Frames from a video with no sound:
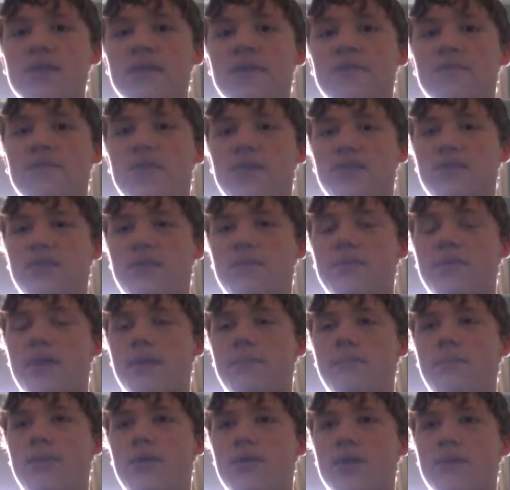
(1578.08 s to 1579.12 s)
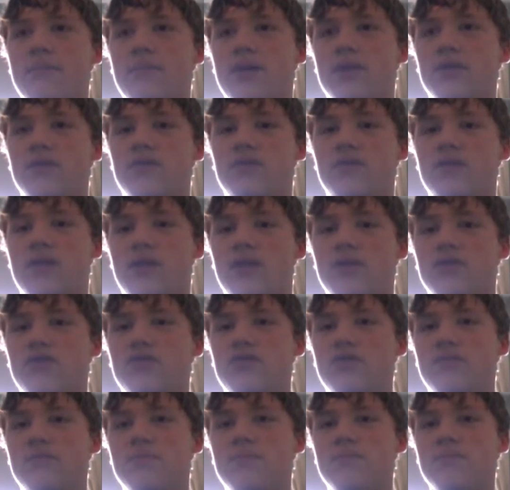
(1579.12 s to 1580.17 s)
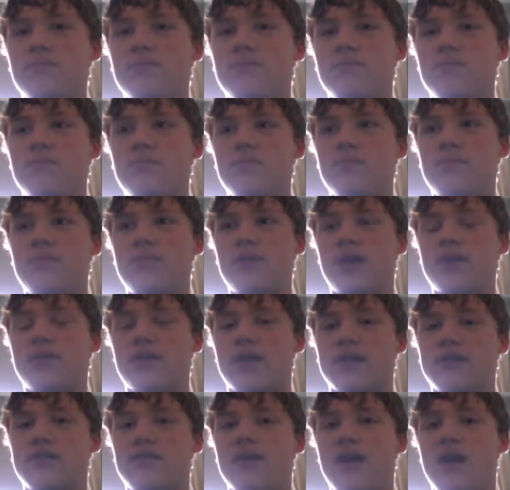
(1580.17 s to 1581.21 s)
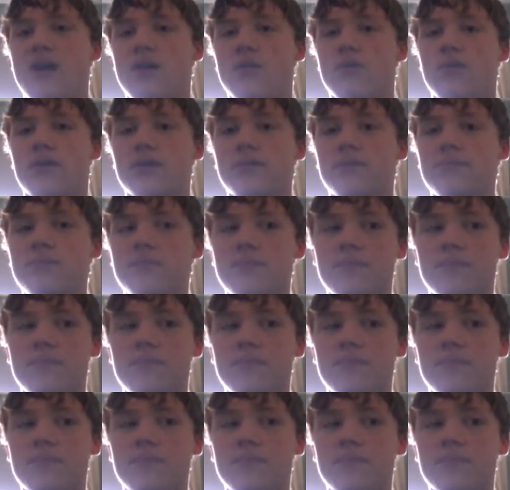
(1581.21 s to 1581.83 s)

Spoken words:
And face on that Pokemon stage, not that tower one.